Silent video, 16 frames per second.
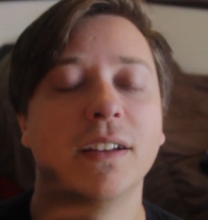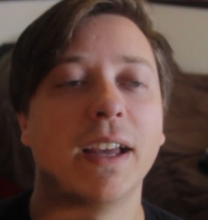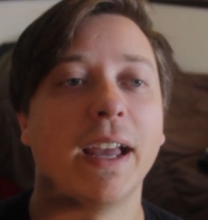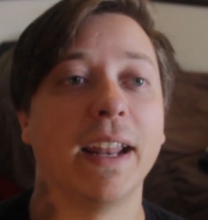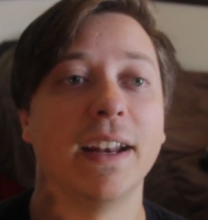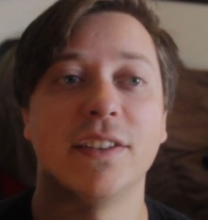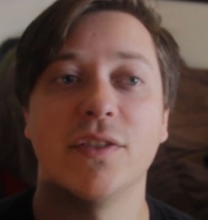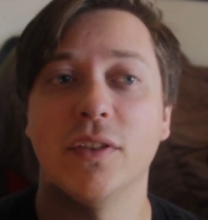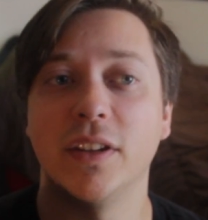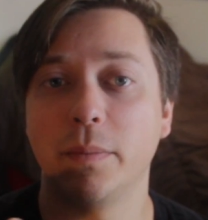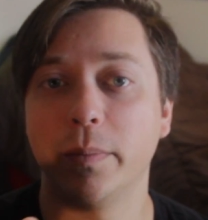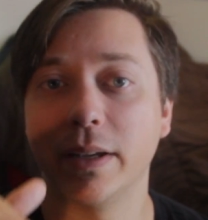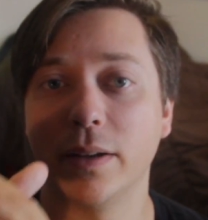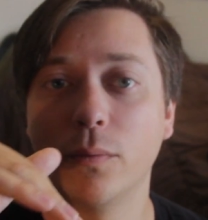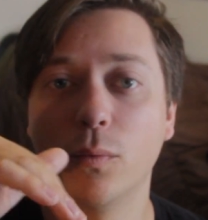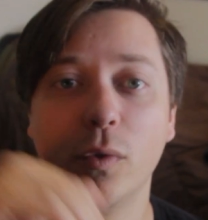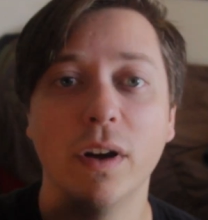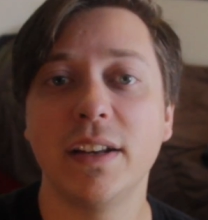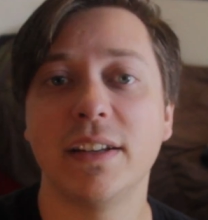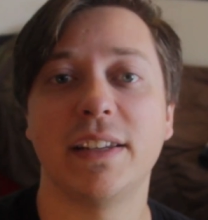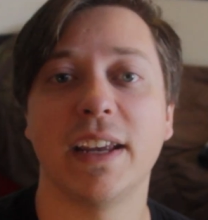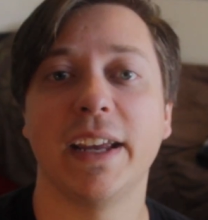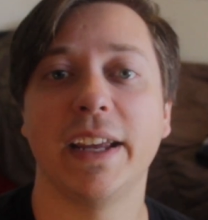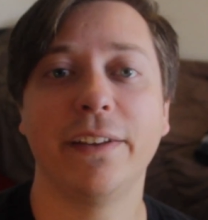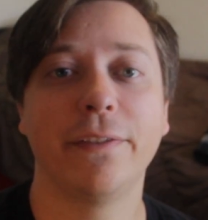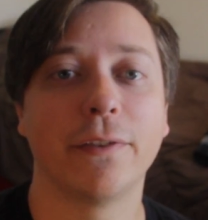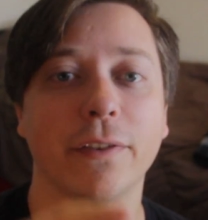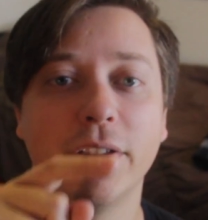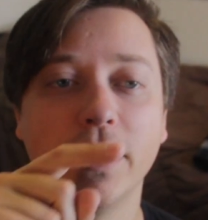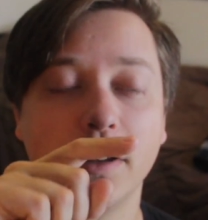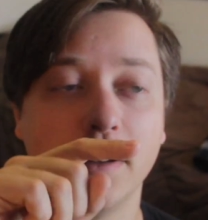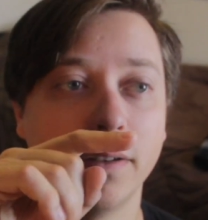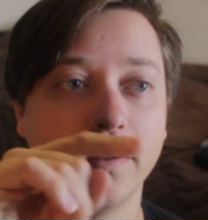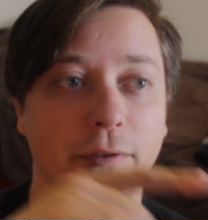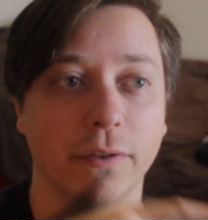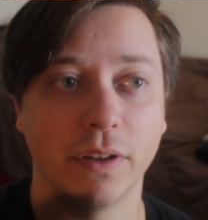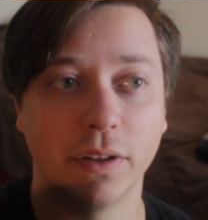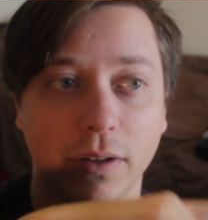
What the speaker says: And it's only been one day for the